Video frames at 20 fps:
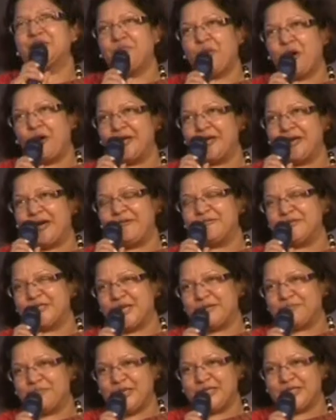morning I was
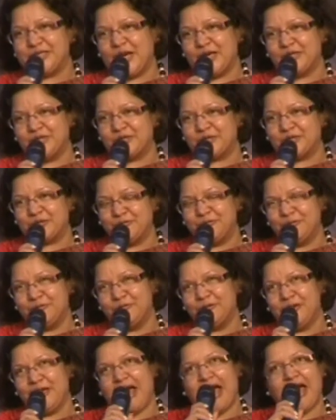at my son's
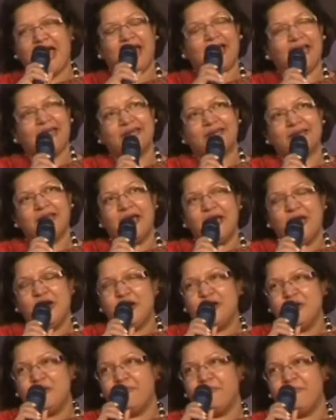school and
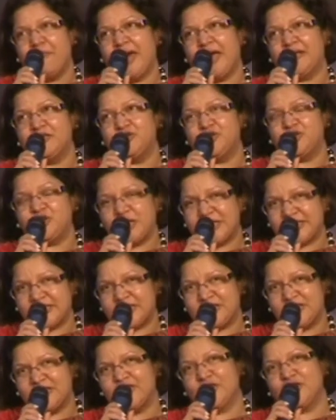
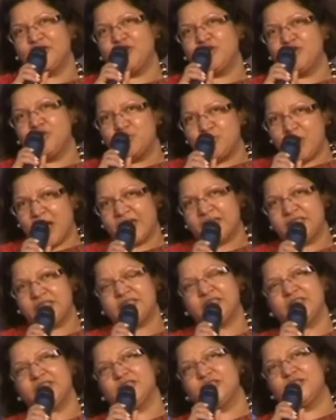Manchester
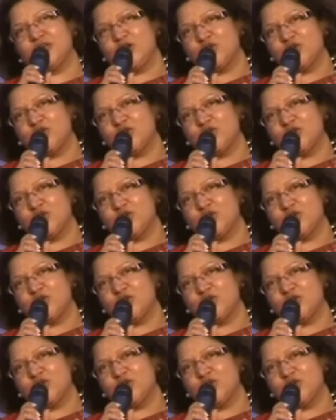United